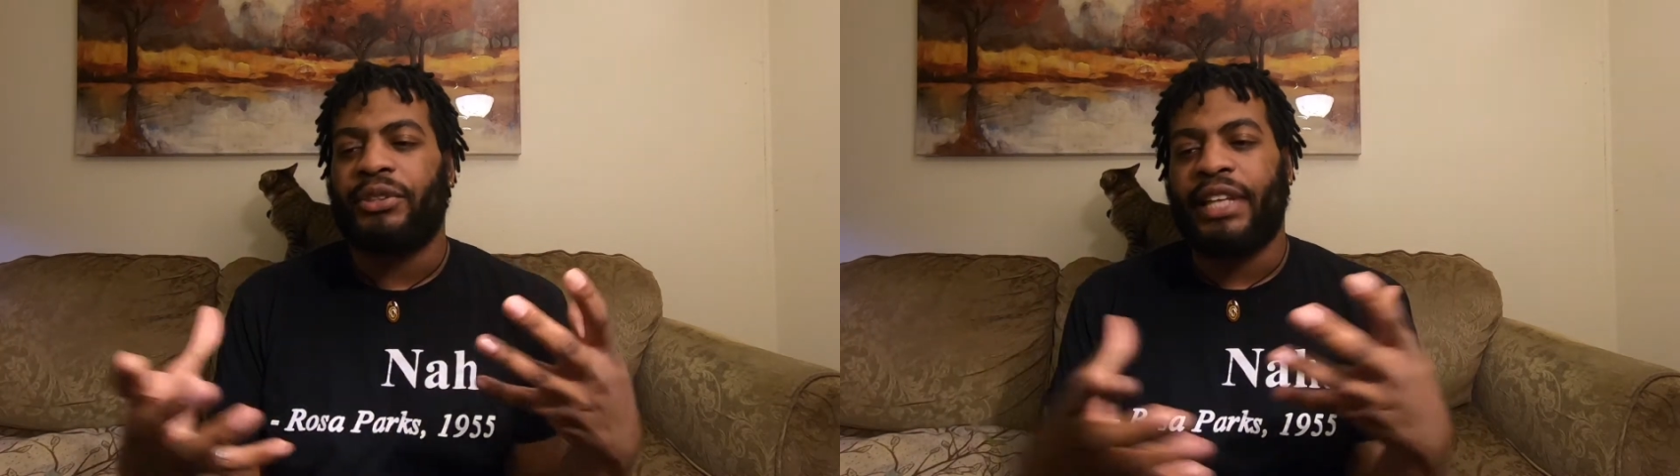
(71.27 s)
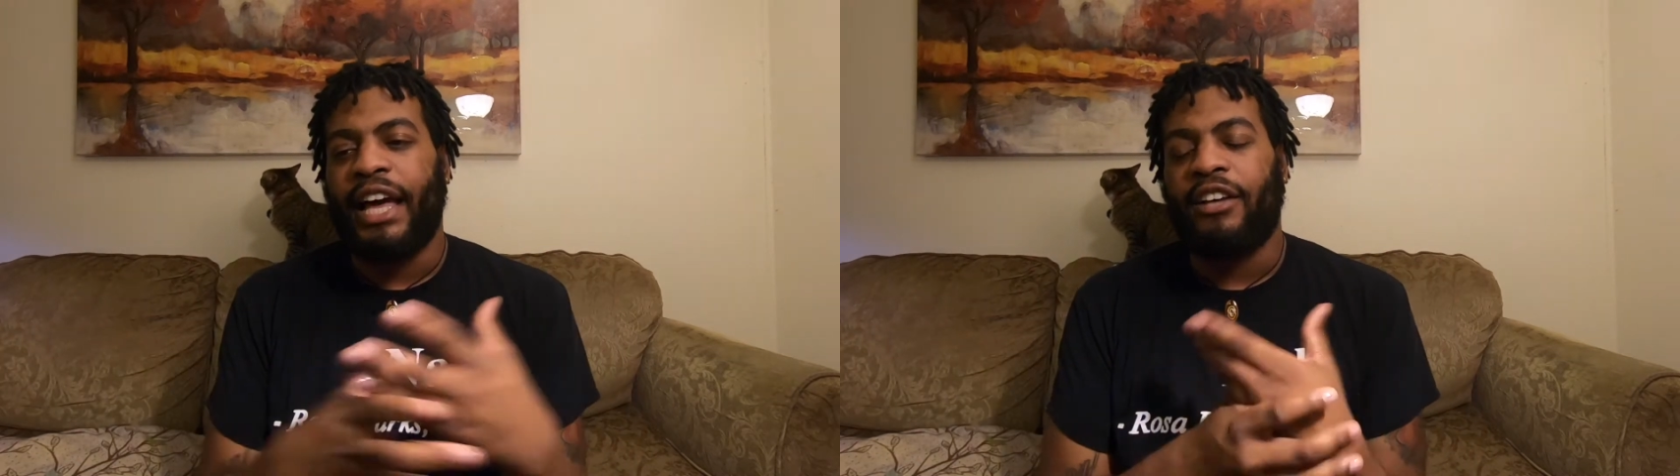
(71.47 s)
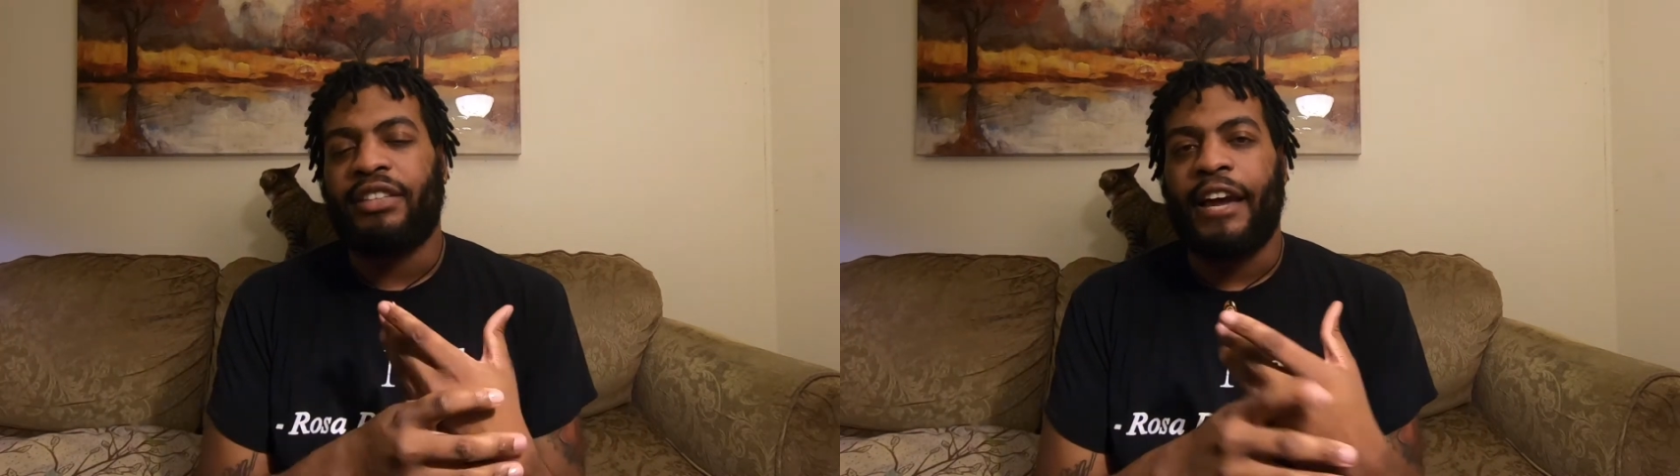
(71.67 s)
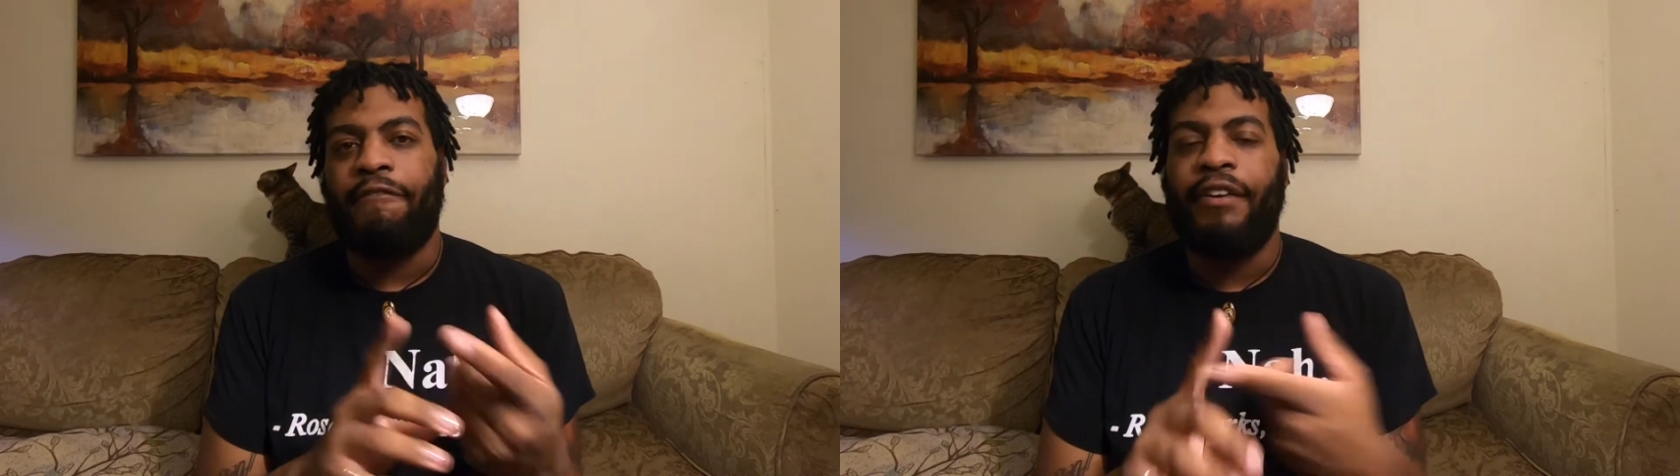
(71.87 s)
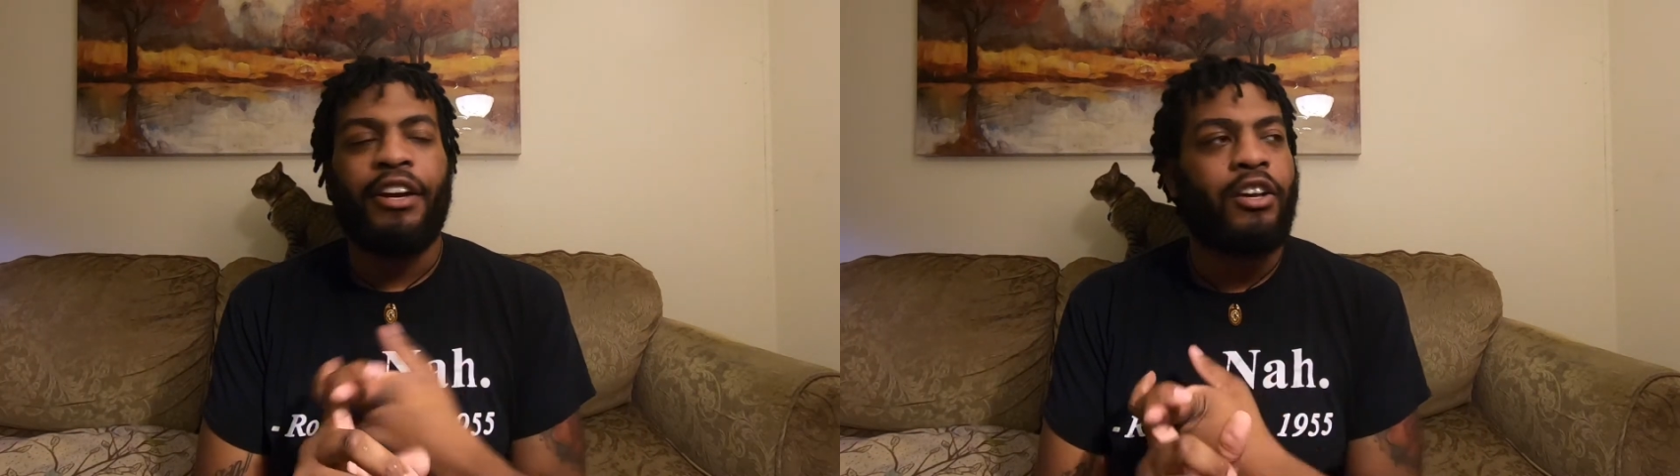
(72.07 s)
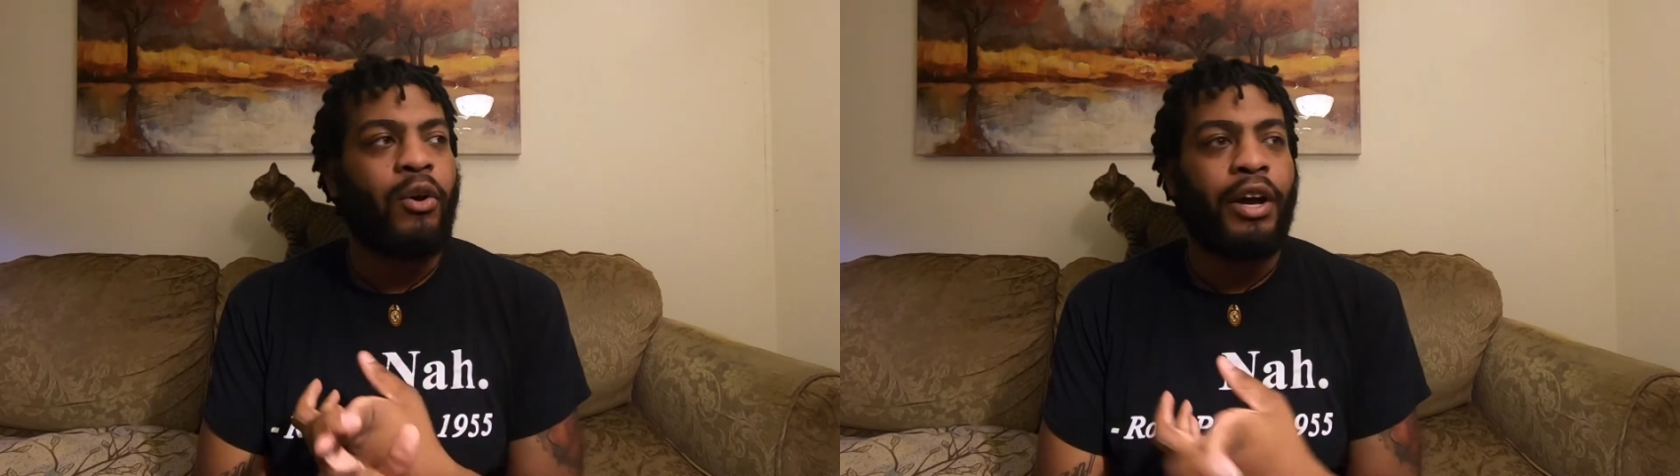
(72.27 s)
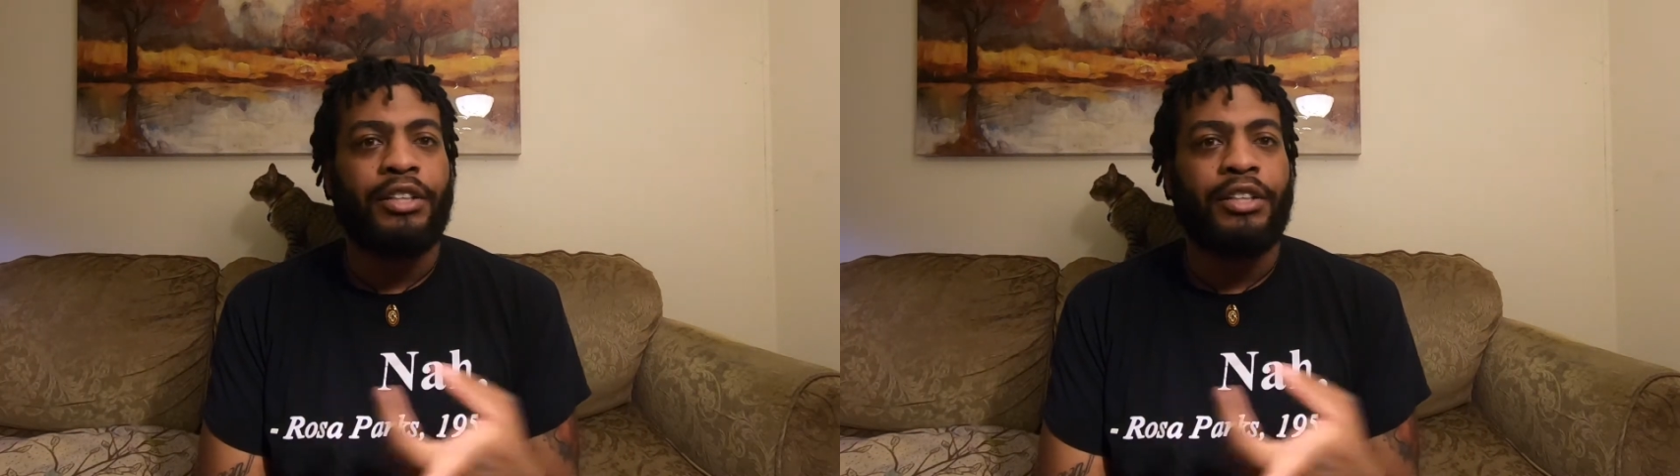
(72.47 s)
styles, like finger coil,